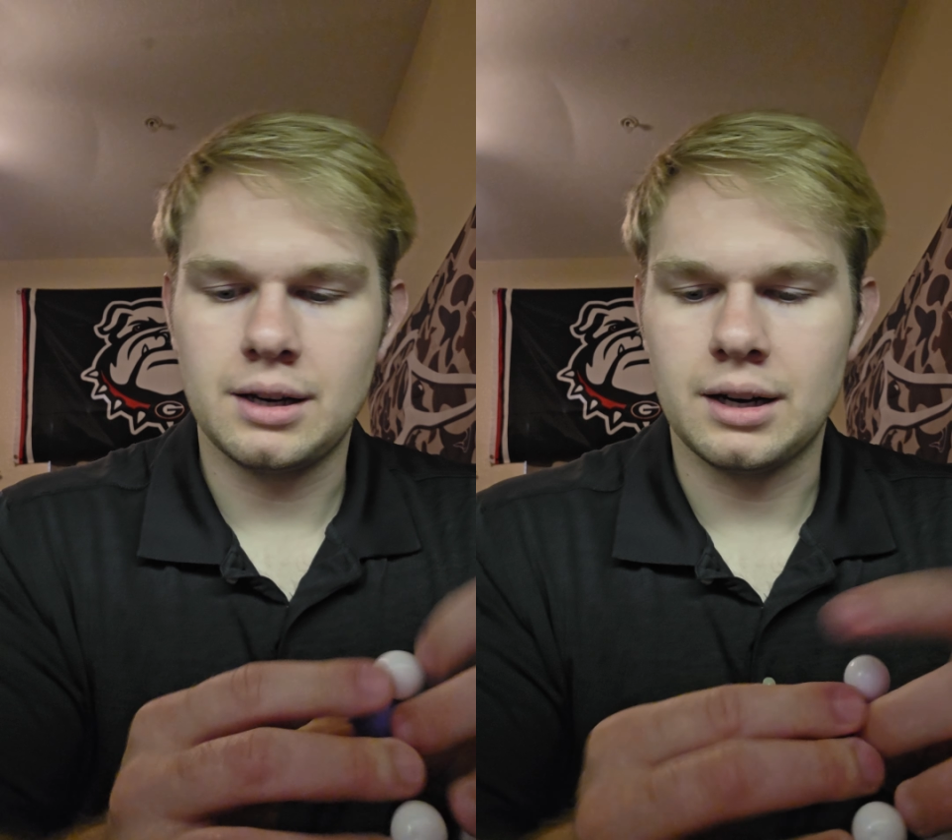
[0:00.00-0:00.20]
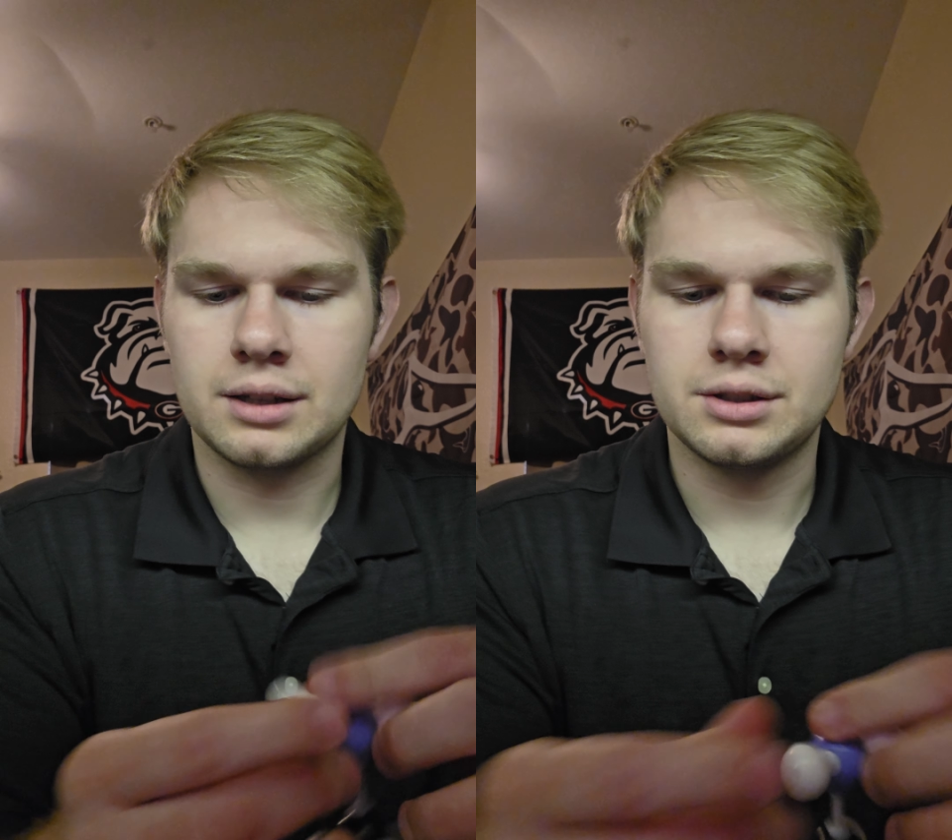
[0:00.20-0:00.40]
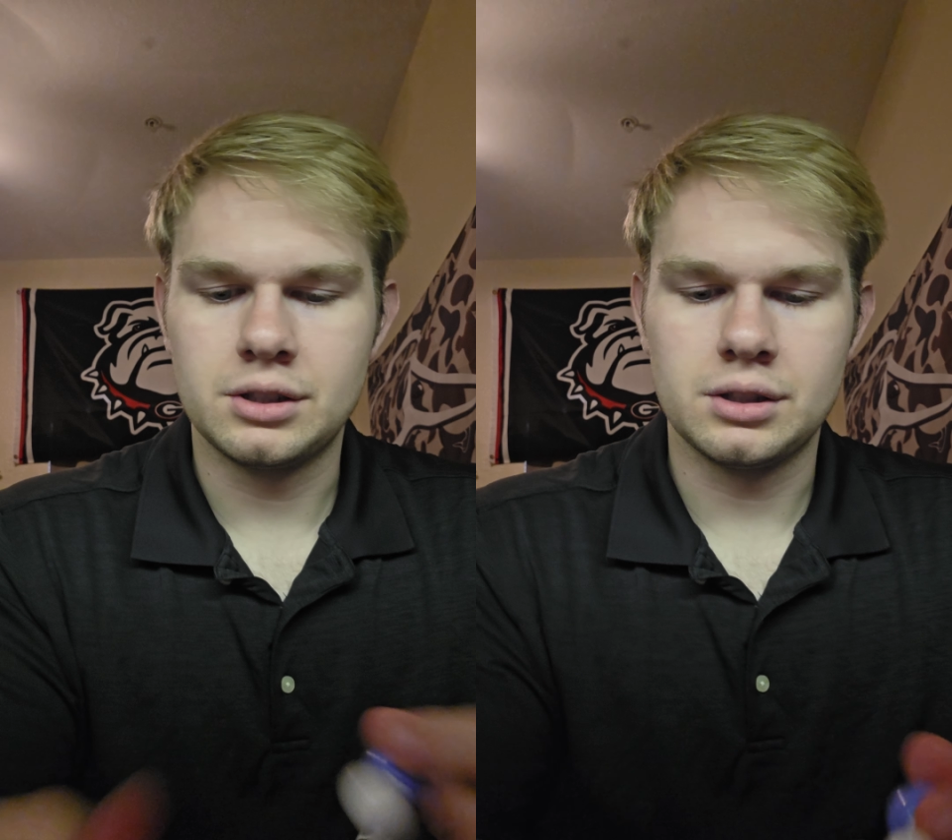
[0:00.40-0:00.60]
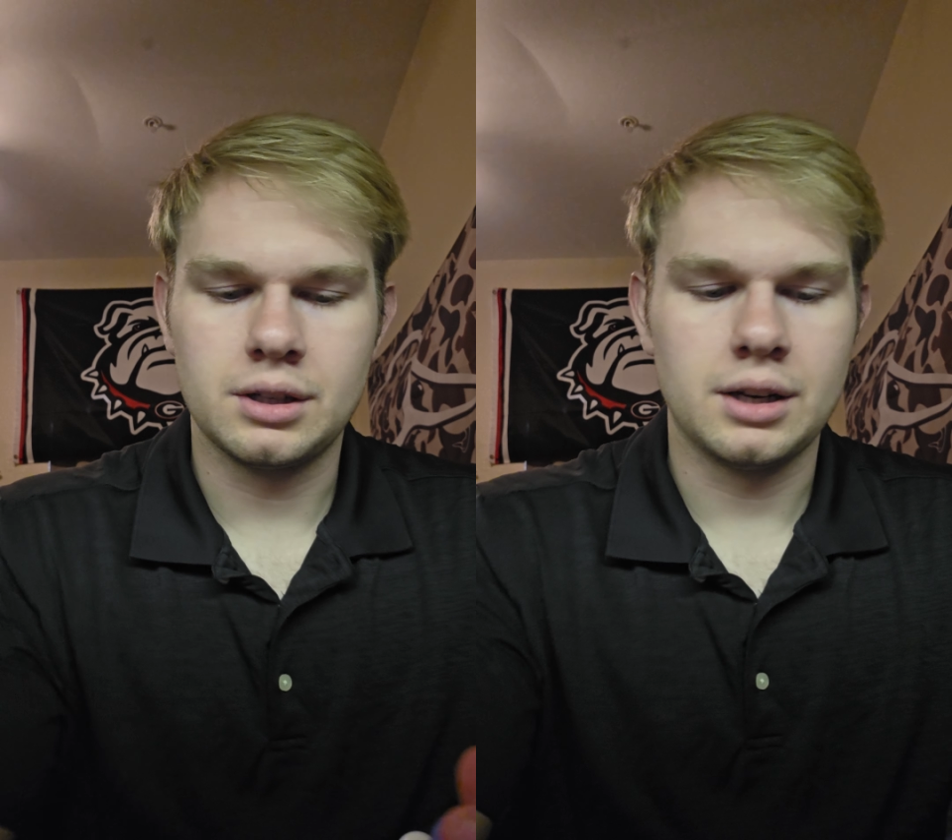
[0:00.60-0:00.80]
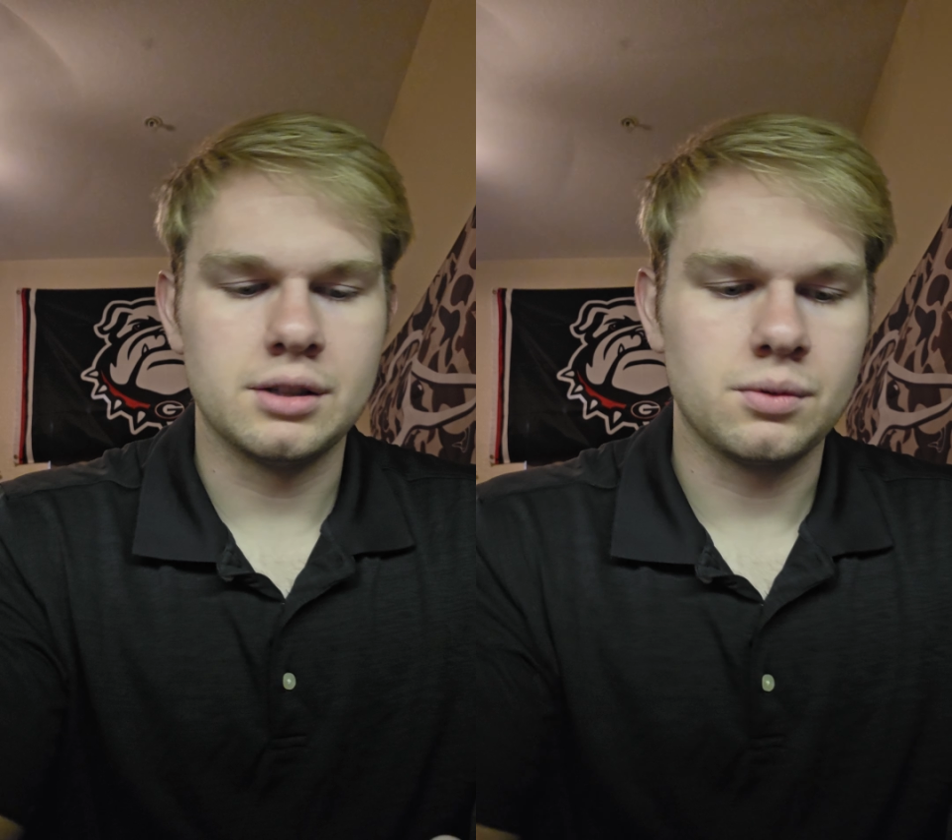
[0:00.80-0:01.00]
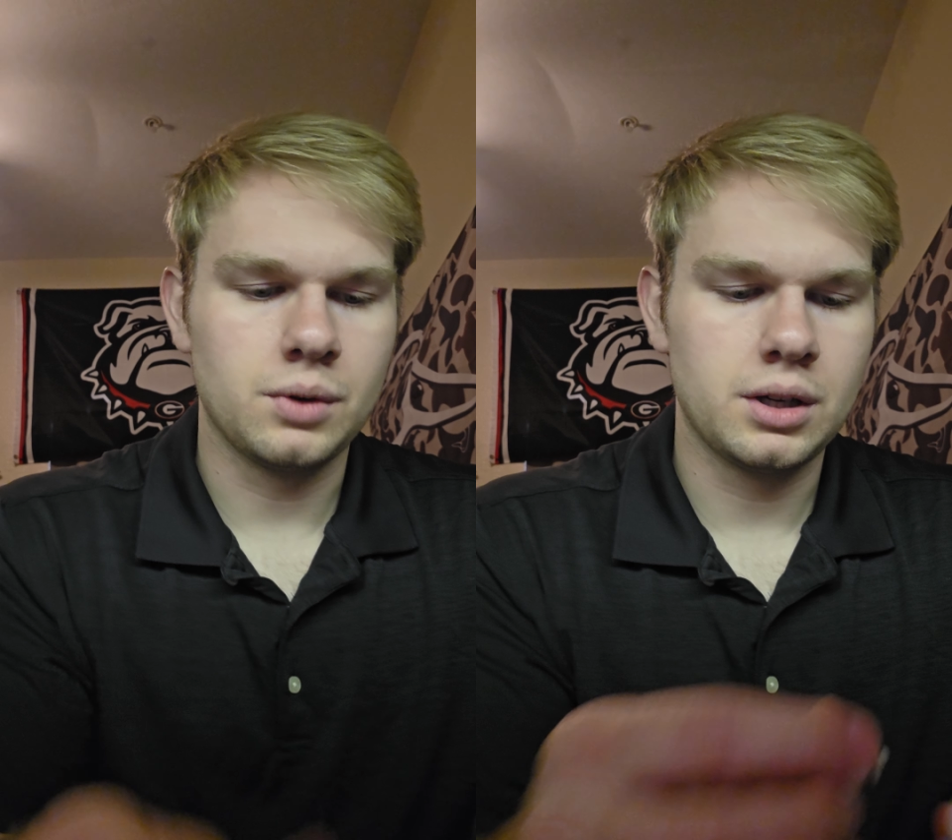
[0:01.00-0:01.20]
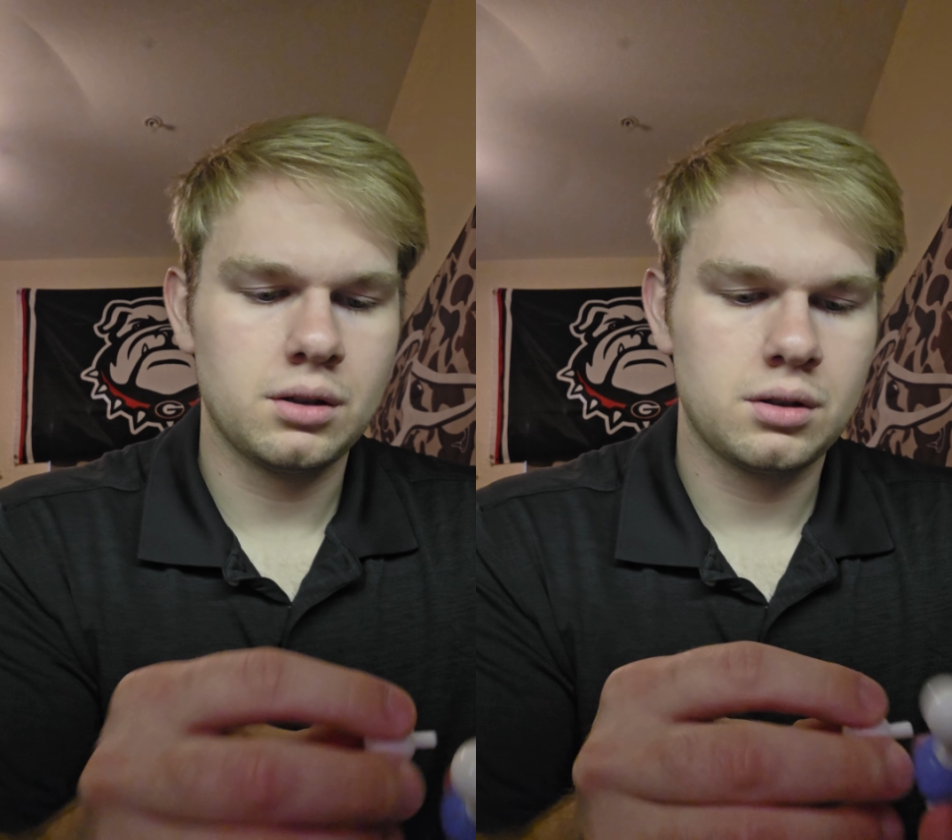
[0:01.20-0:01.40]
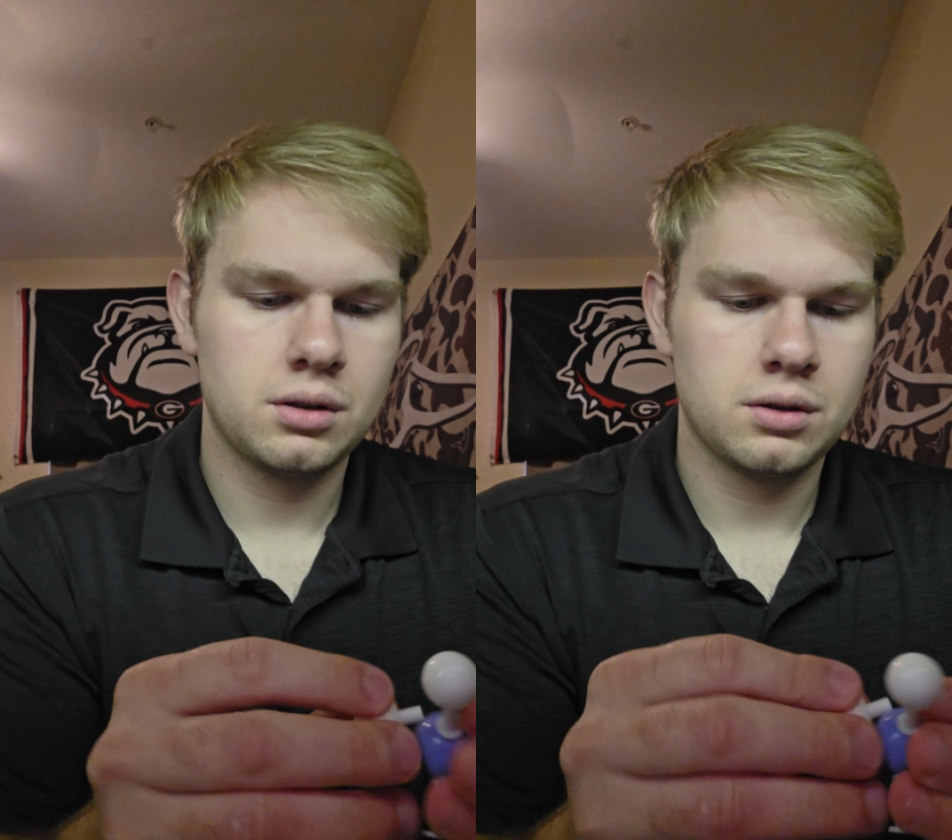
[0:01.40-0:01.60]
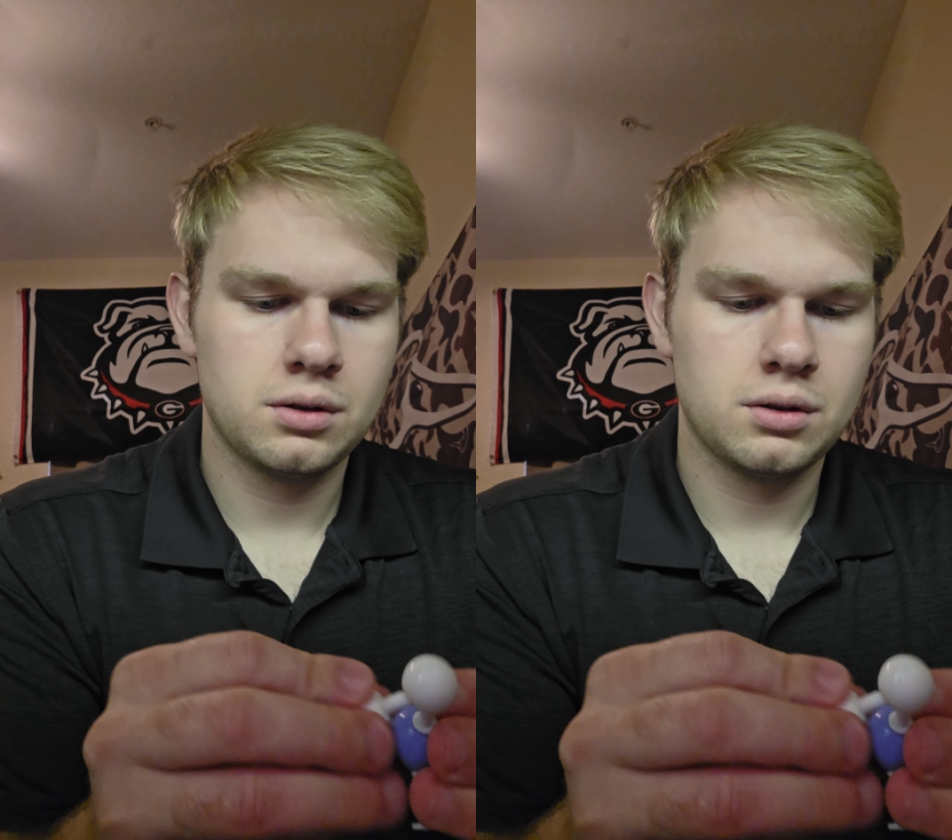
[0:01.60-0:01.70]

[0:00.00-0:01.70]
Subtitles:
oxygen as well.